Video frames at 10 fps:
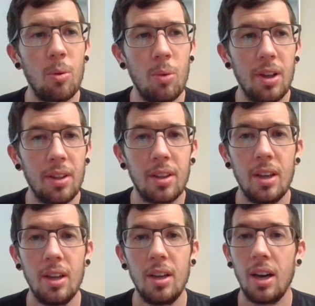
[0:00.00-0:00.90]
with
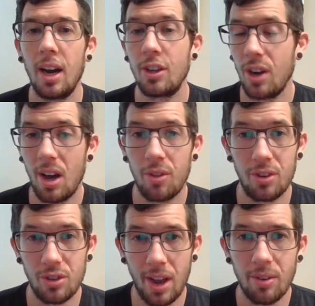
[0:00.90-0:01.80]
your health in
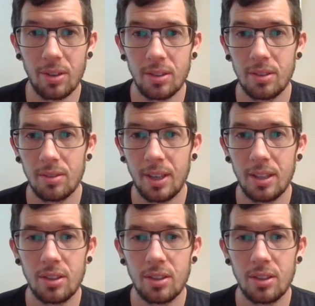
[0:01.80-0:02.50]
general, right?